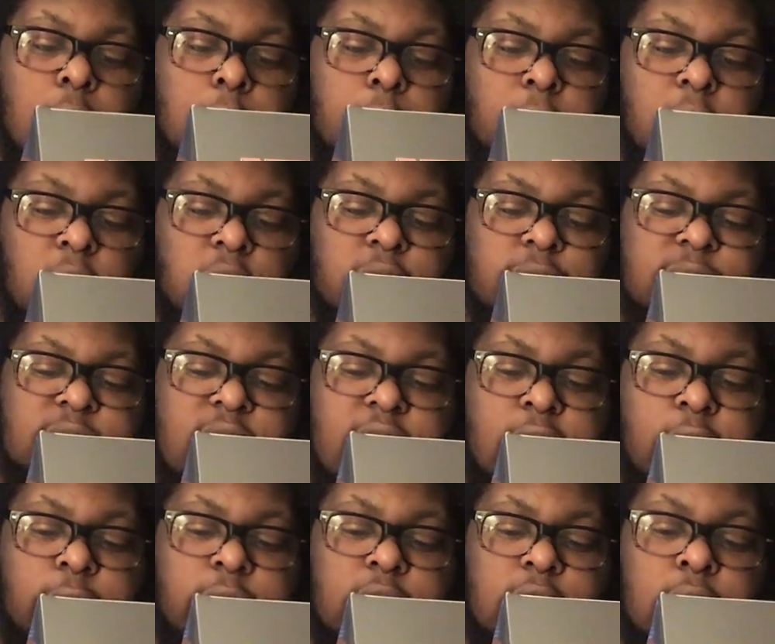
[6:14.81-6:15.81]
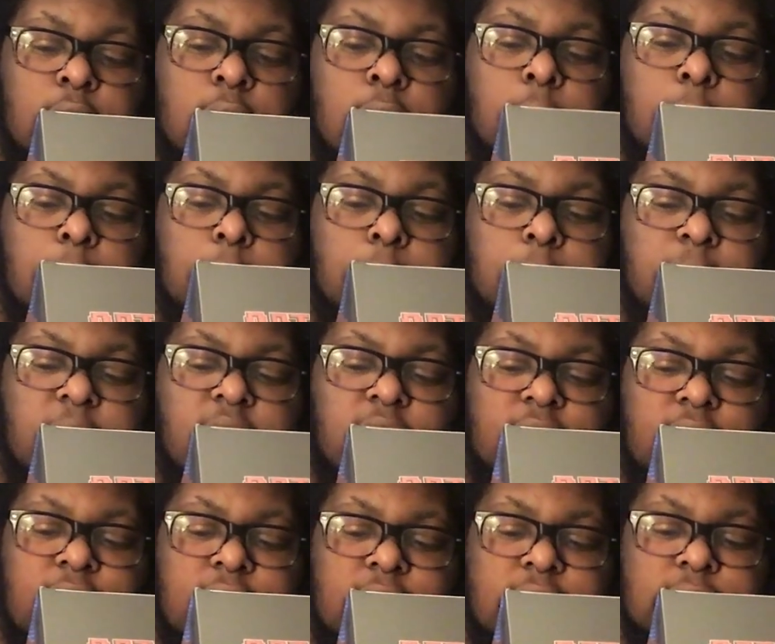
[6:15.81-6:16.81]
motive Terry
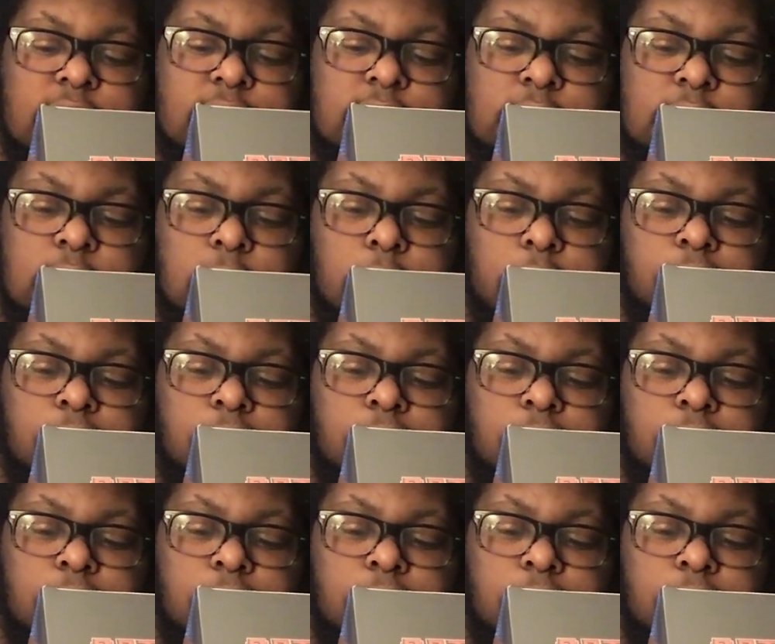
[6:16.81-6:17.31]
McGinnis